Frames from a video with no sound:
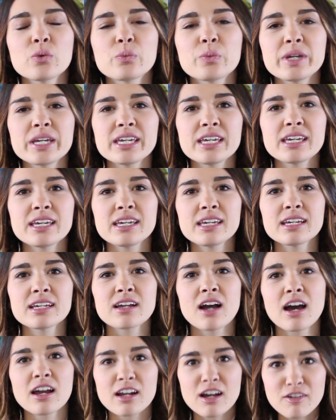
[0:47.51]
we
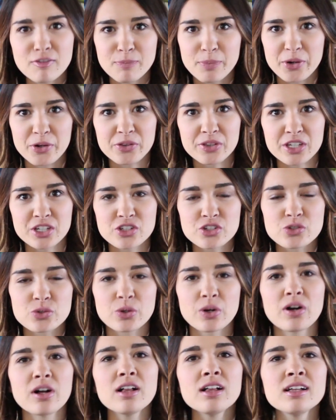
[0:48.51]
got off birth
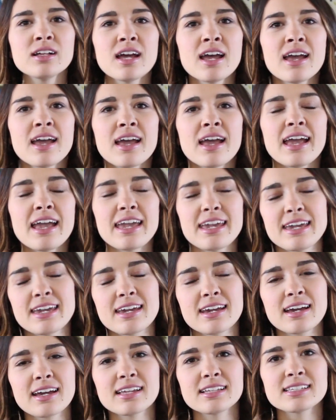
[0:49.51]
control,
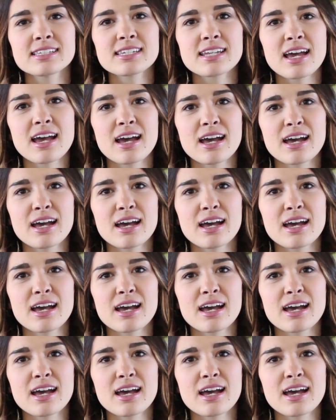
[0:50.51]
and